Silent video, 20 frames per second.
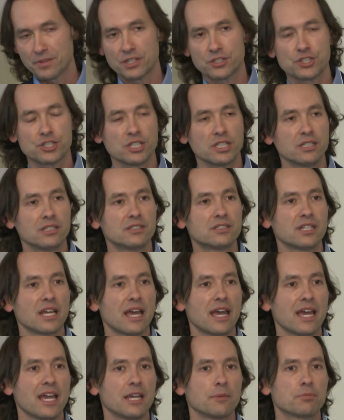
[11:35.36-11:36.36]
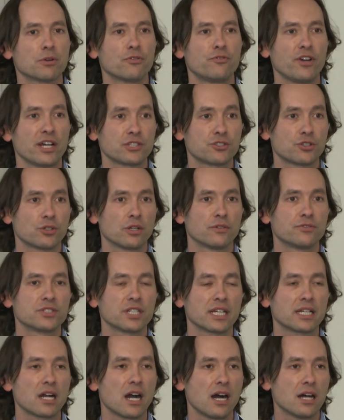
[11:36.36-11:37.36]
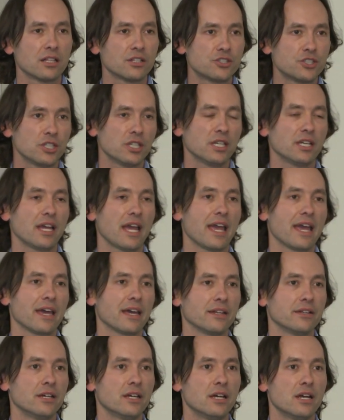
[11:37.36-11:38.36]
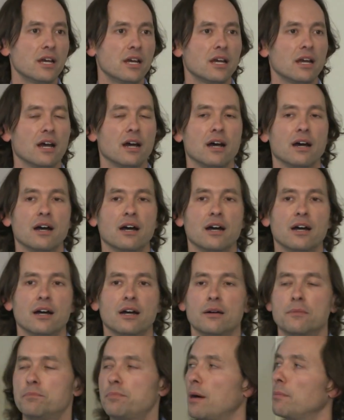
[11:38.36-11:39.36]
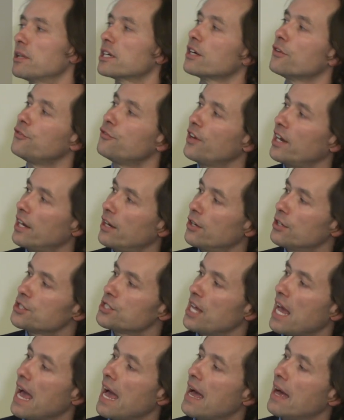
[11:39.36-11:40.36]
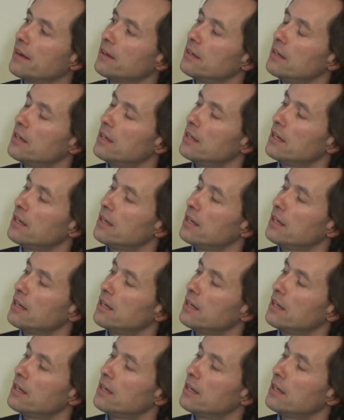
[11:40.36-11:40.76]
She's a professor of psychology and public affairs at